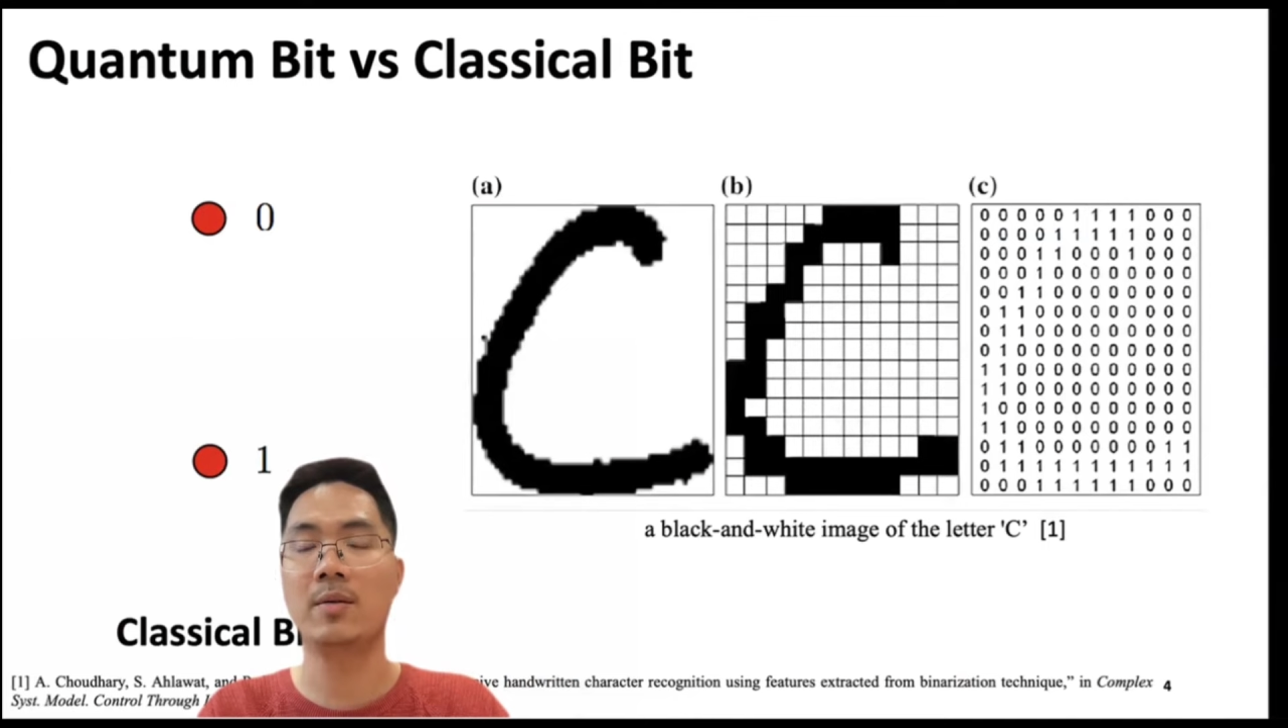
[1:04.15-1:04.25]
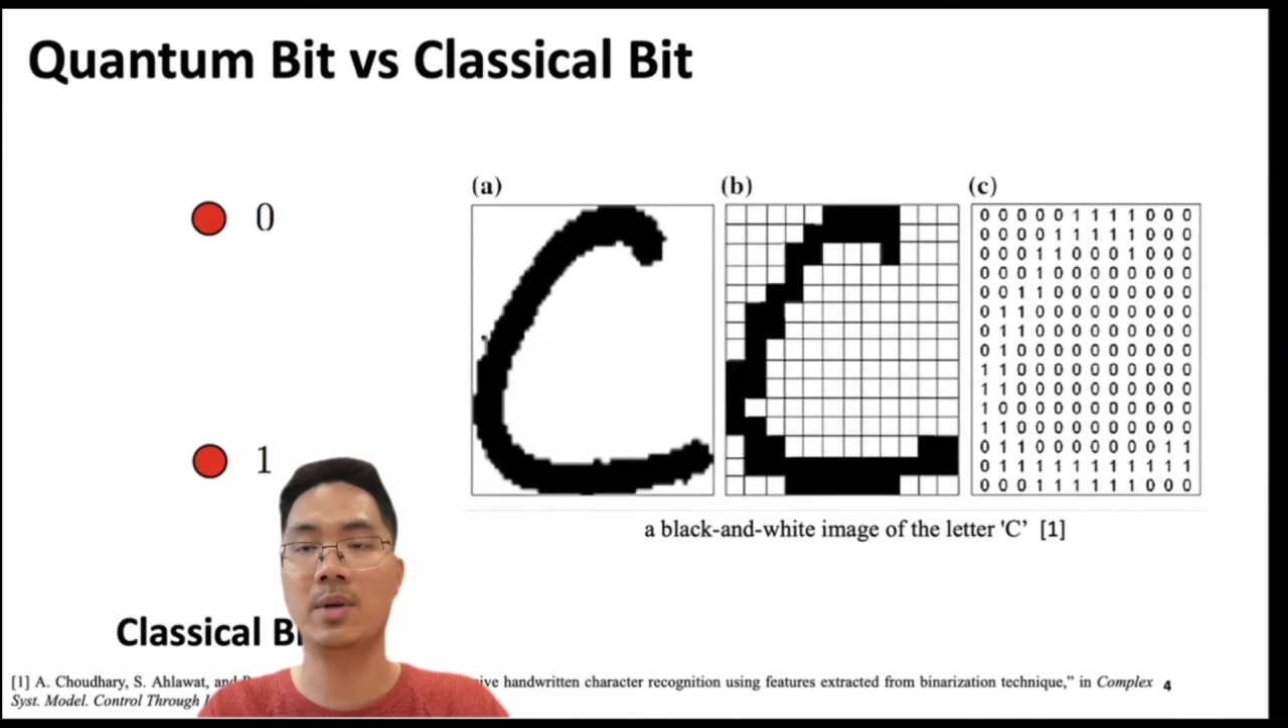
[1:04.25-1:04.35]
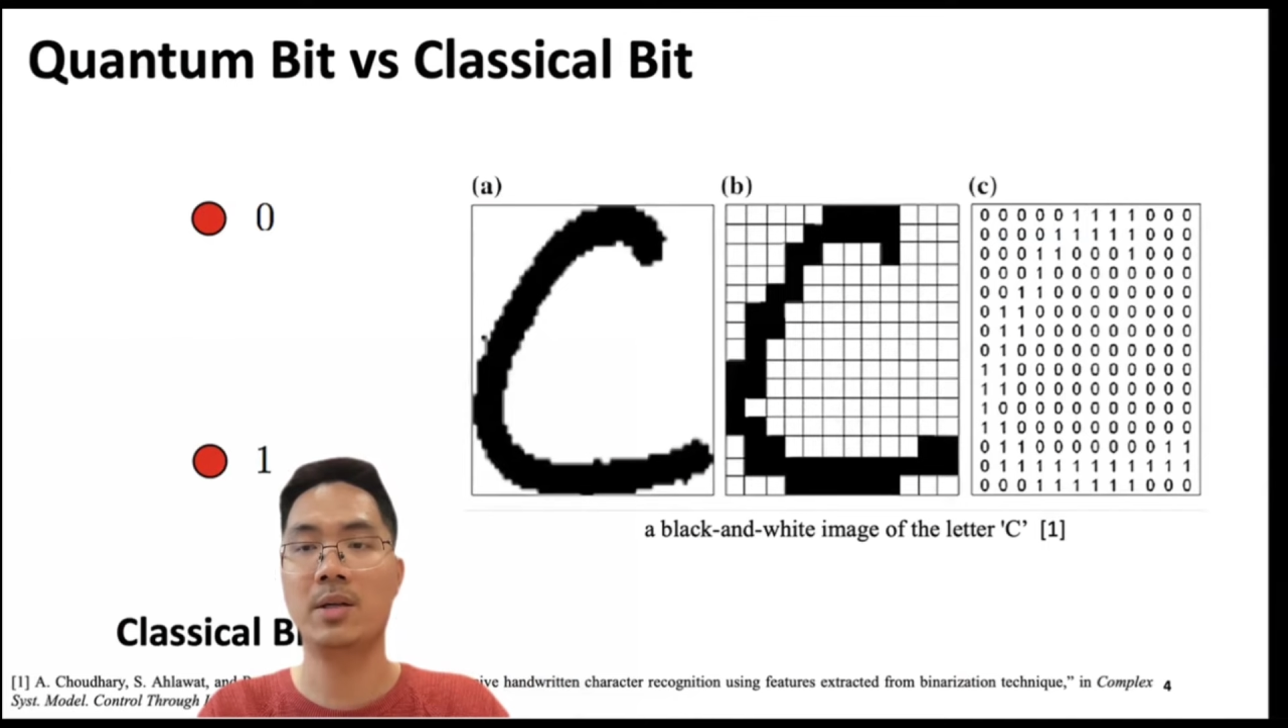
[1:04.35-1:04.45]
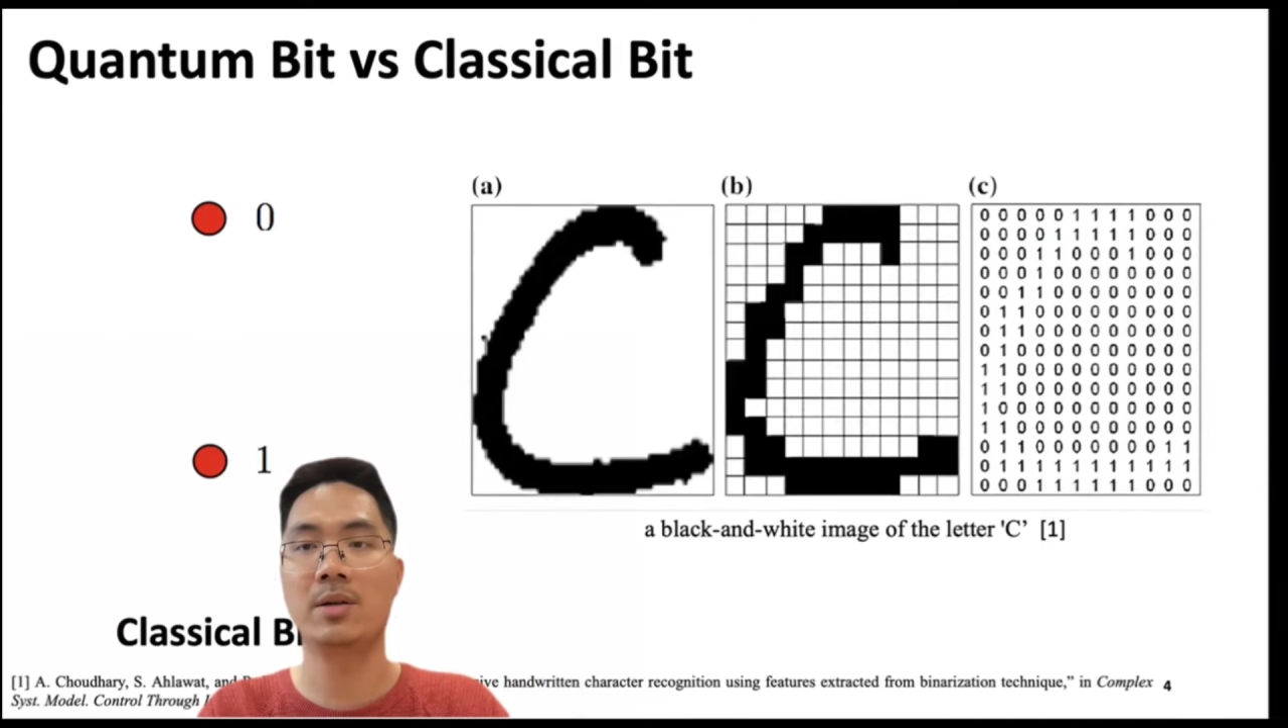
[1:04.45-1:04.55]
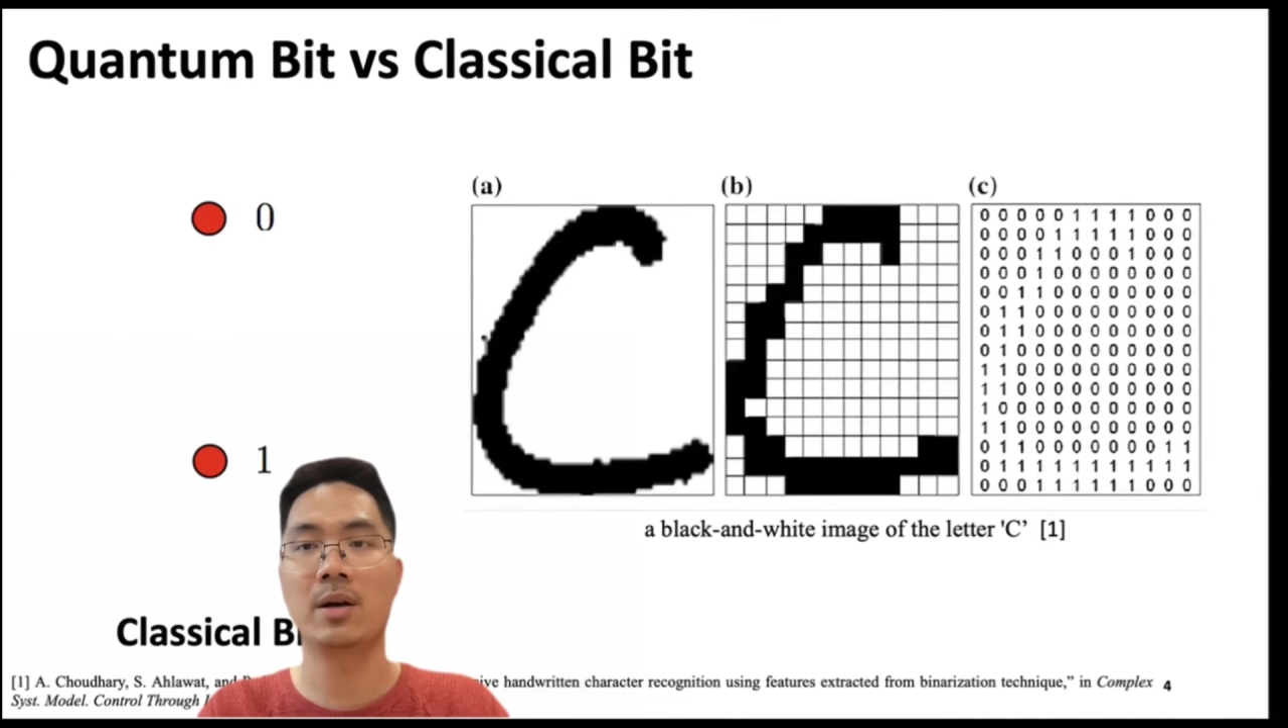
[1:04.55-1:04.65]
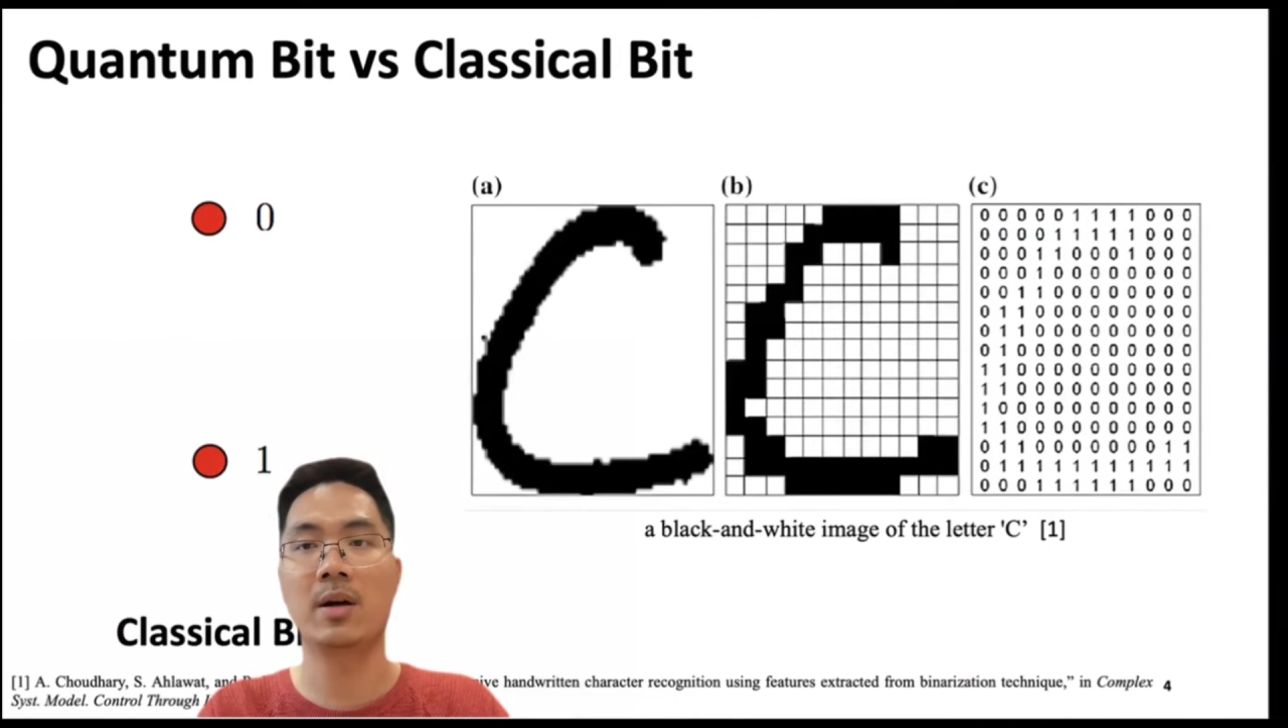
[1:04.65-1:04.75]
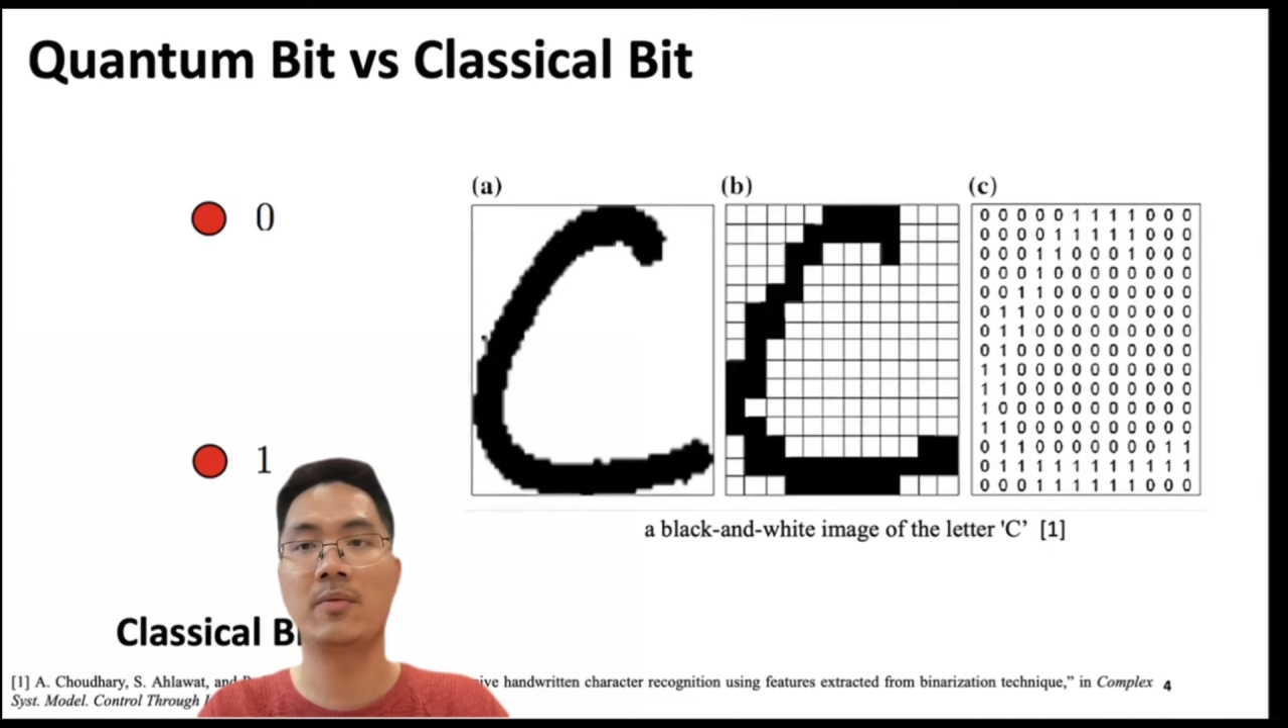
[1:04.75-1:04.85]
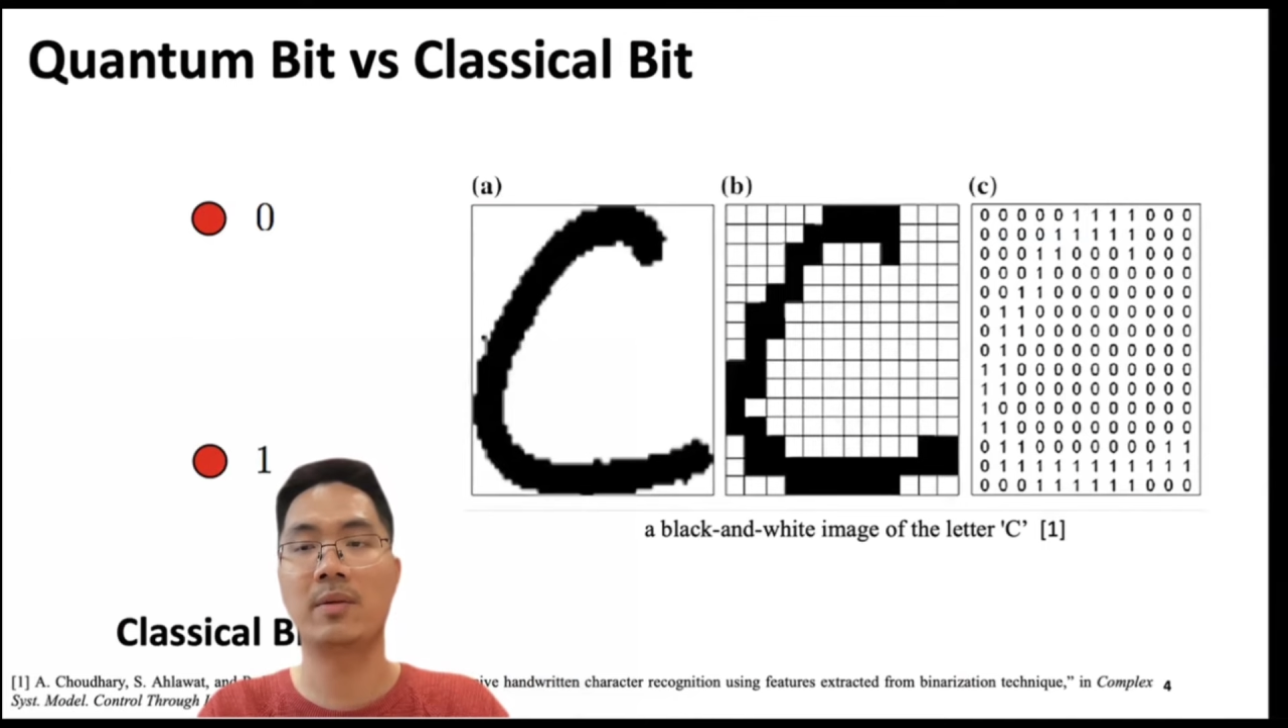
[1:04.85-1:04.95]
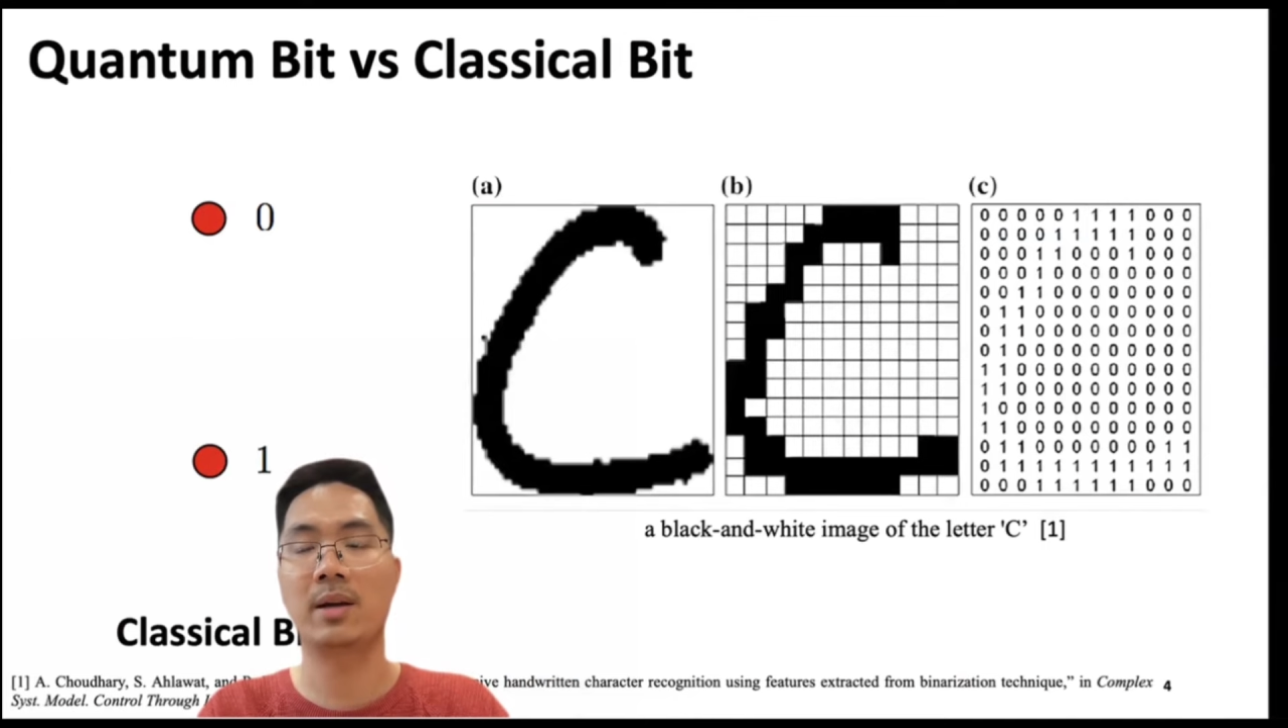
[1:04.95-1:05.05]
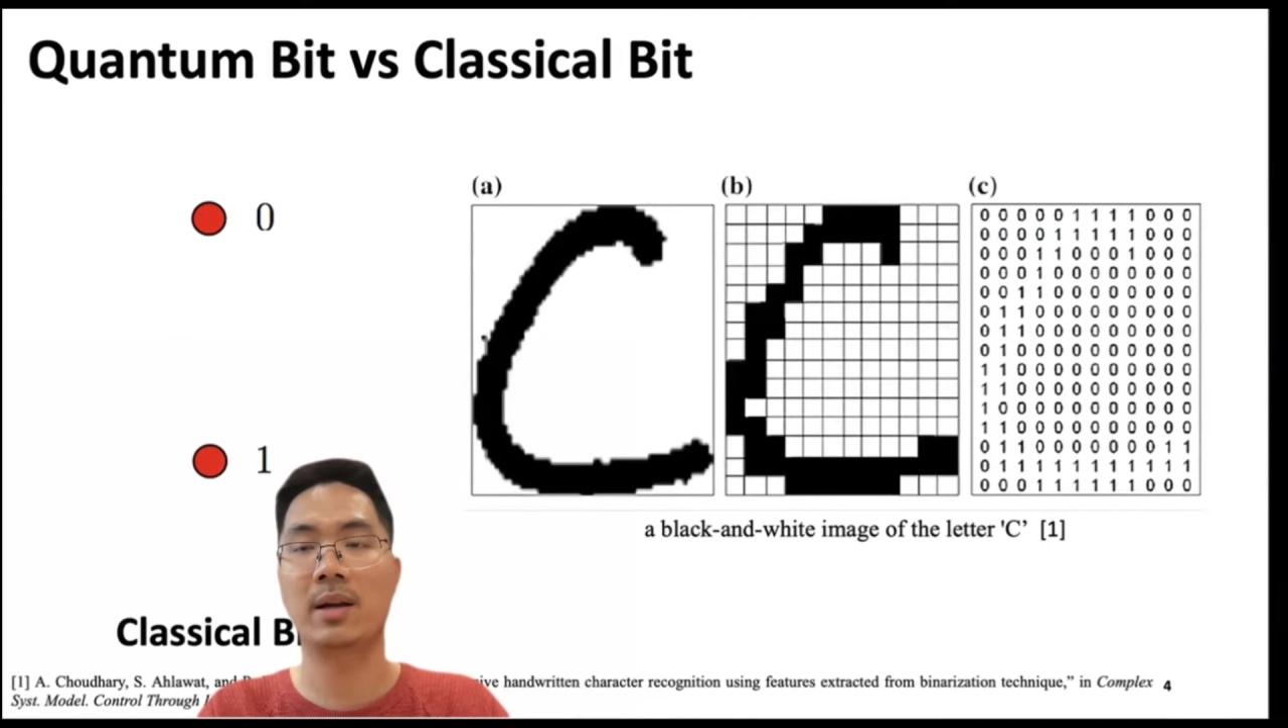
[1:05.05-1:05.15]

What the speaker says: image of